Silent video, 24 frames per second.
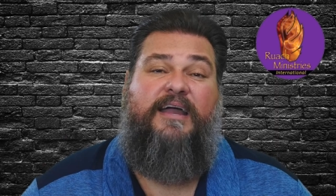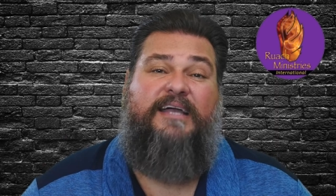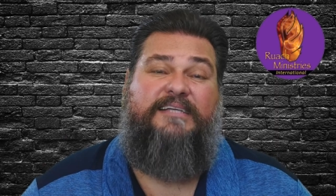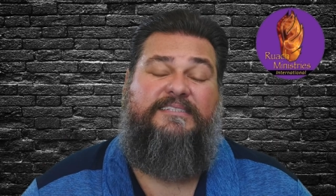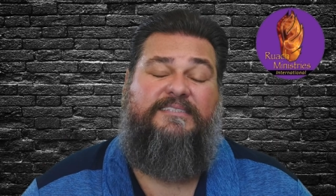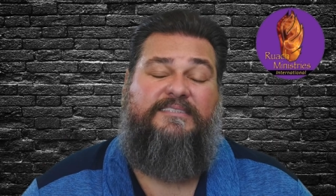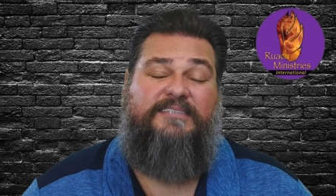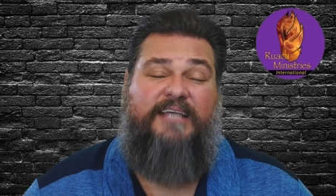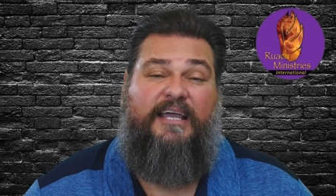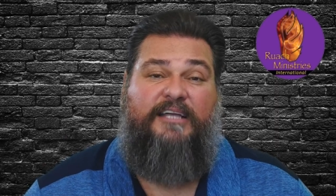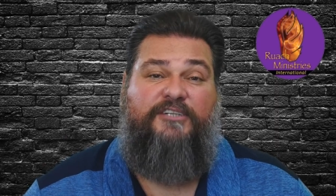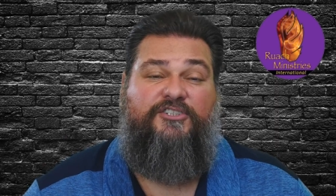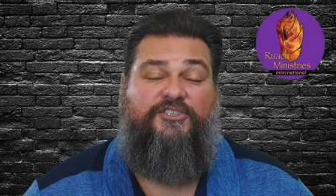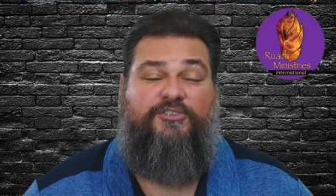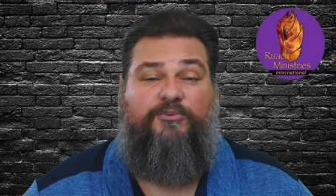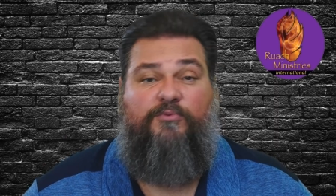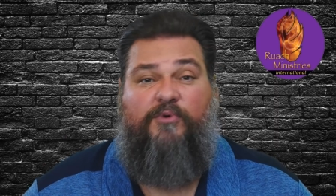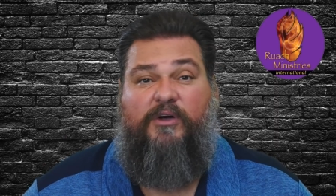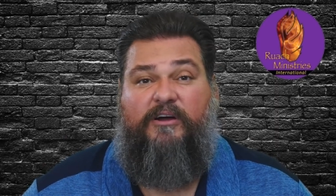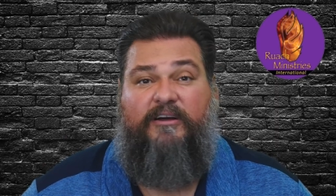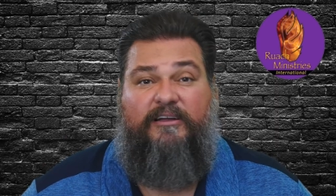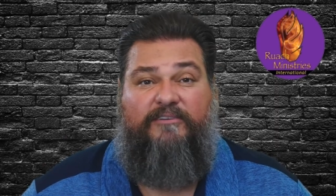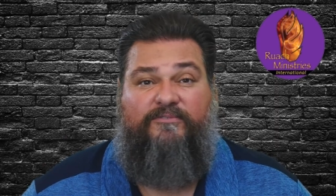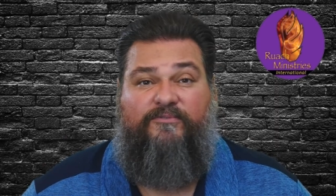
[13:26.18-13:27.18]
a
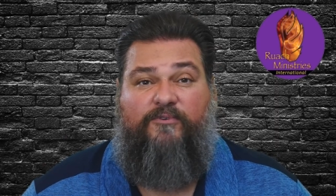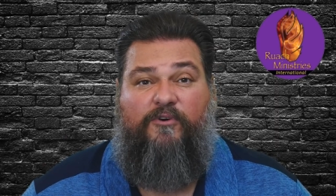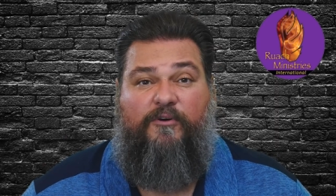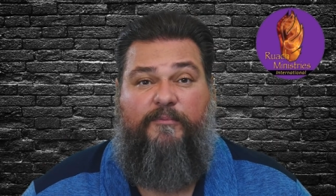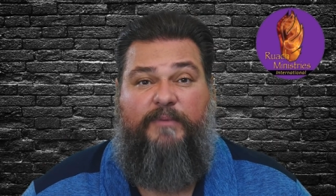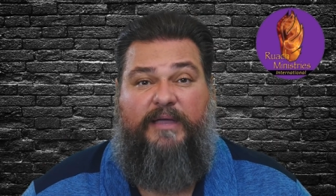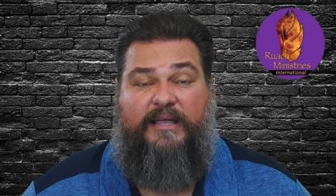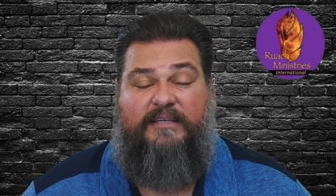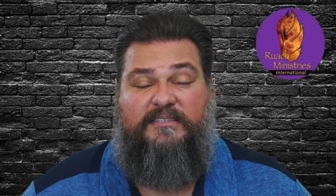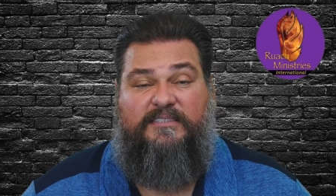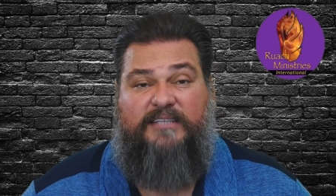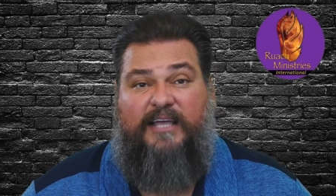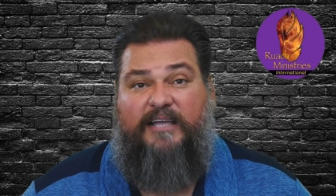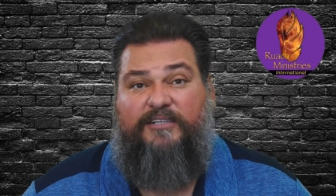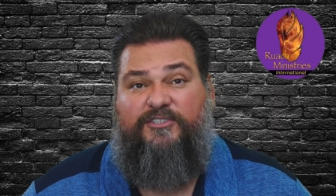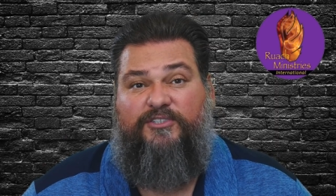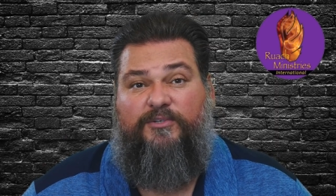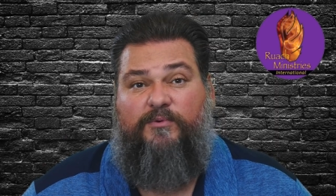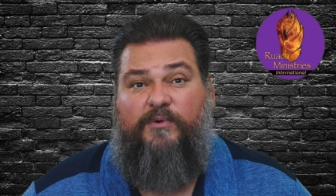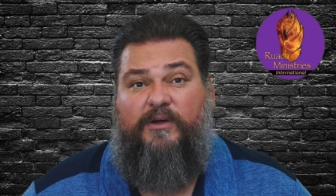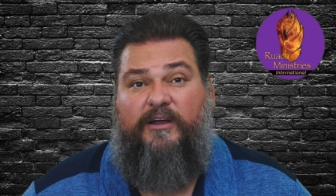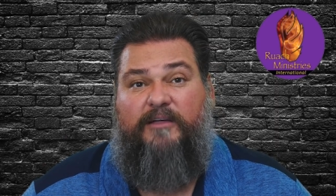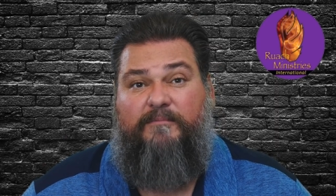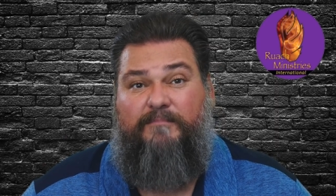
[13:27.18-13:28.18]
sanctuary for me.
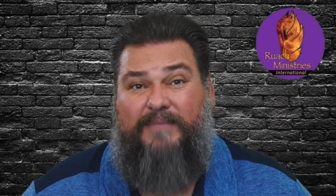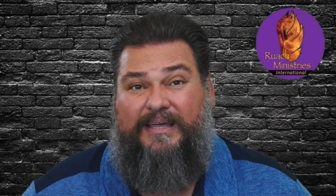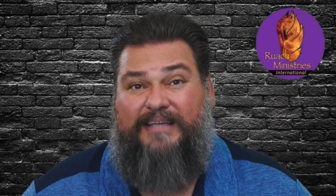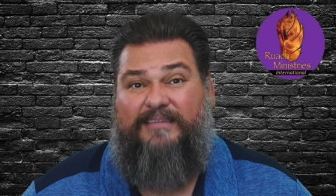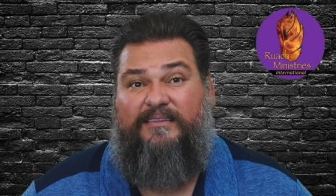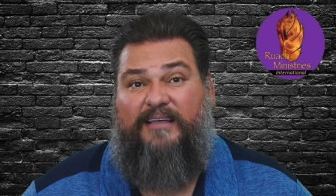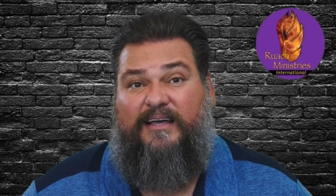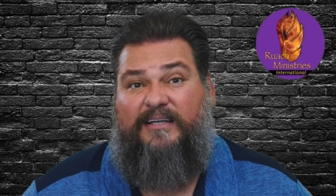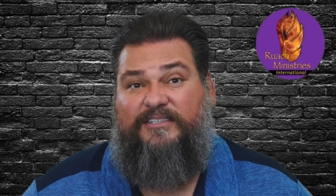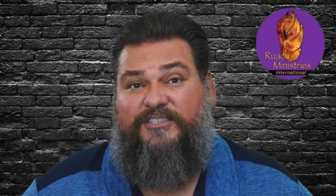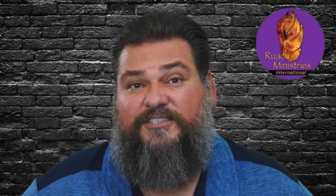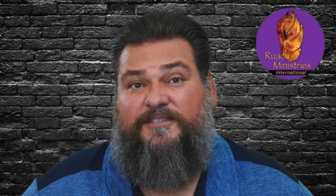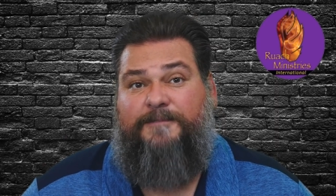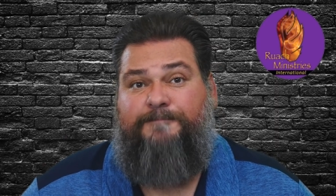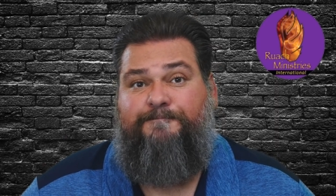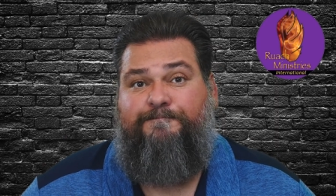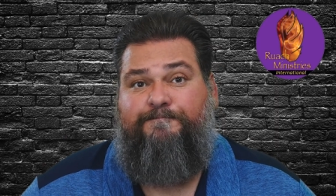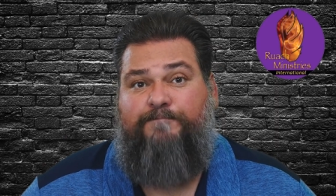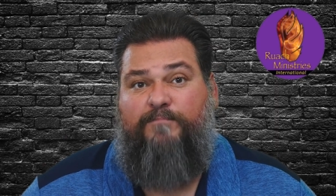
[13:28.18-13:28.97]
Sanctuary, mikdash,